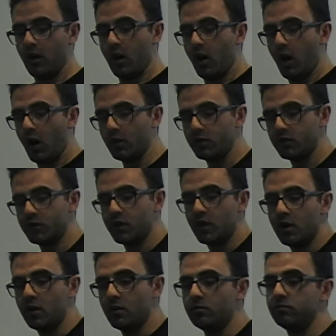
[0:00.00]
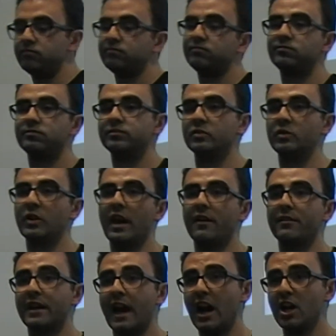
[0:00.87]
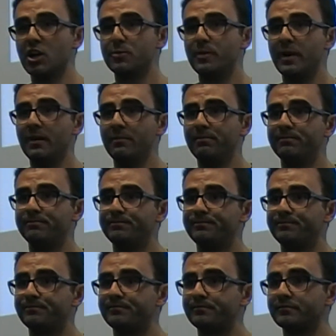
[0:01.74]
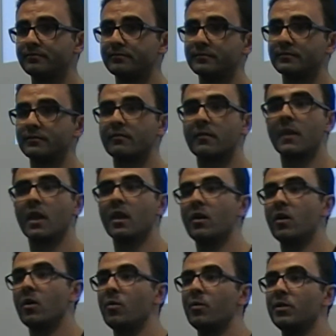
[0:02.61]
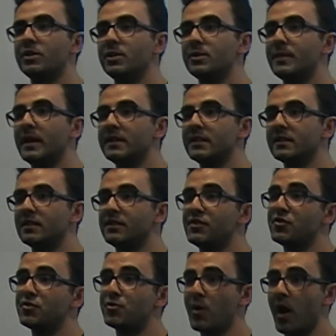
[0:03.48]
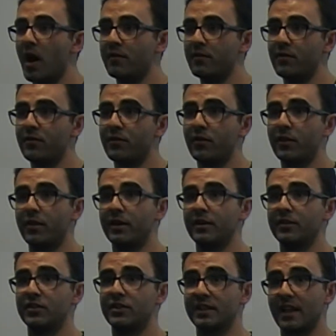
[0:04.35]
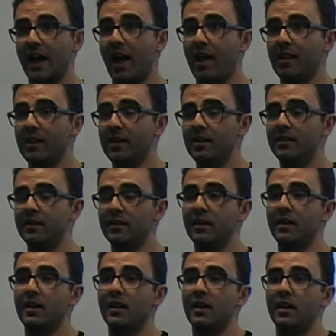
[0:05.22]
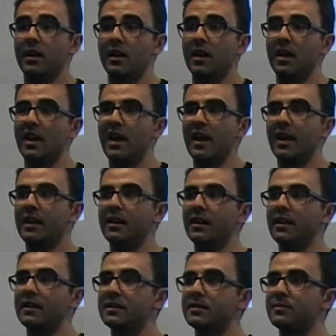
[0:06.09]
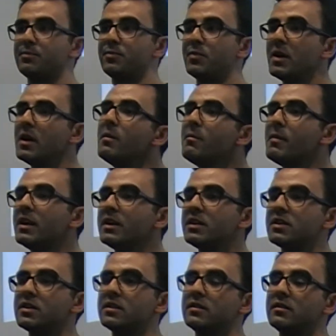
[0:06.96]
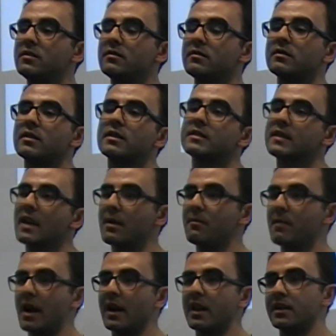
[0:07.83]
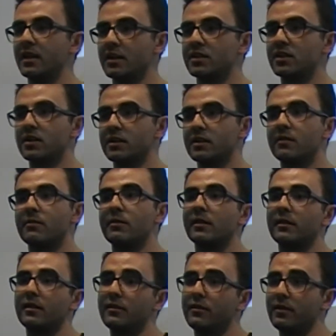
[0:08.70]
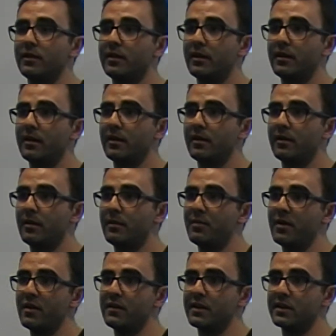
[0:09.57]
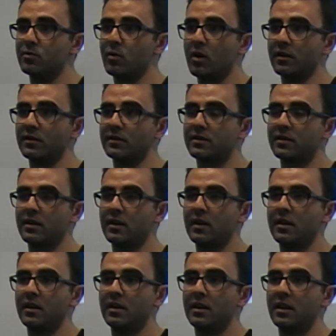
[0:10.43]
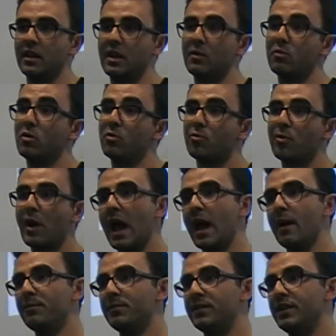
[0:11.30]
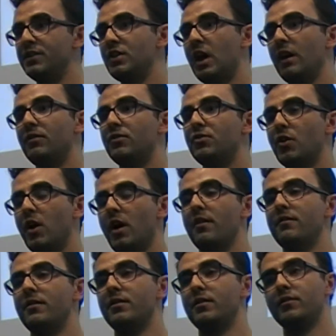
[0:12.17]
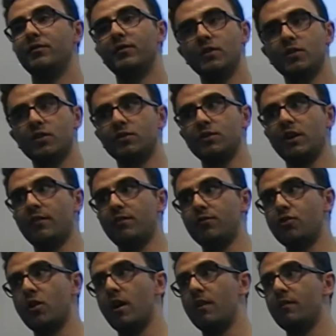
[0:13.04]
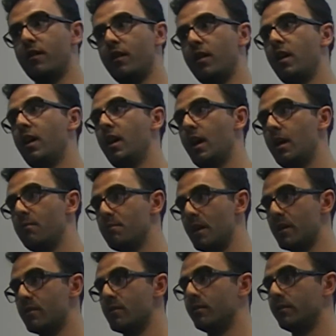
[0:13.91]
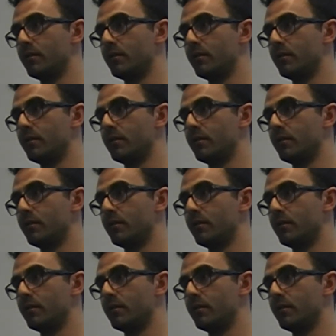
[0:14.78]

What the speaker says: Also, we have Kashpa, which is basically the driver for Scala, and it's pretty much the same architecture as the previous ones. It will wrap the Java driver, the official Java driver, and make it